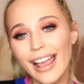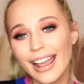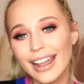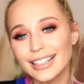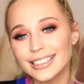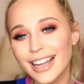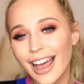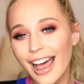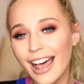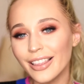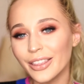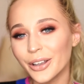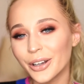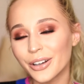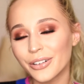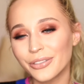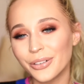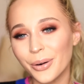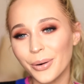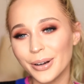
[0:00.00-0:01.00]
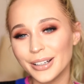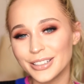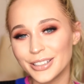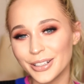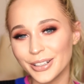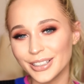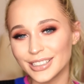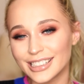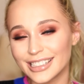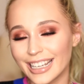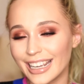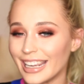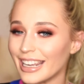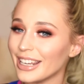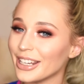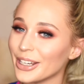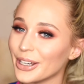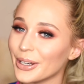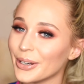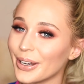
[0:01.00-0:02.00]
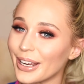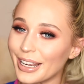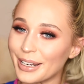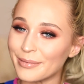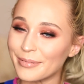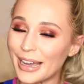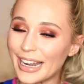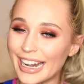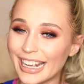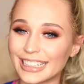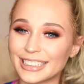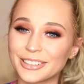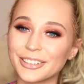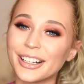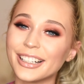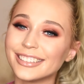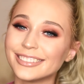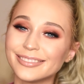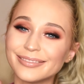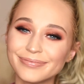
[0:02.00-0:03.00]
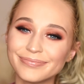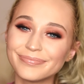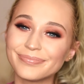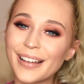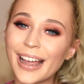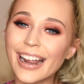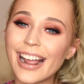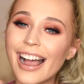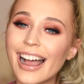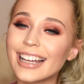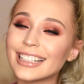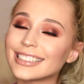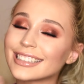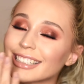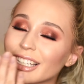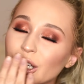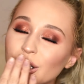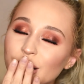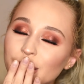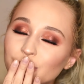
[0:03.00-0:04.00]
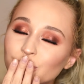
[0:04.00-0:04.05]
and I look forward to seeing you in my next one. Bye guys!